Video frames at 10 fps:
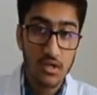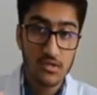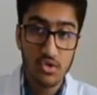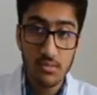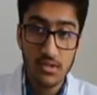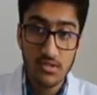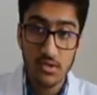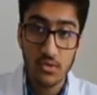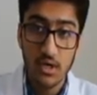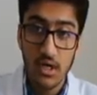So much
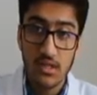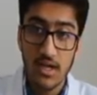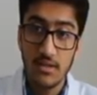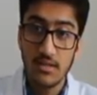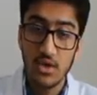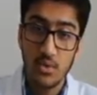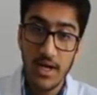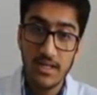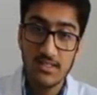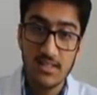so that in the
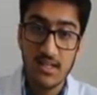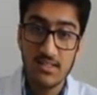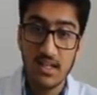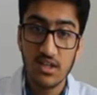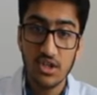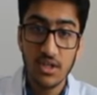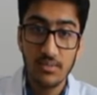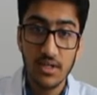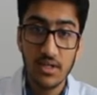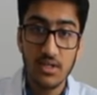United States and the
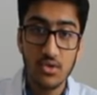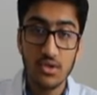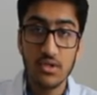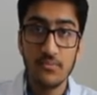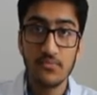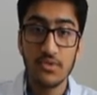European Union,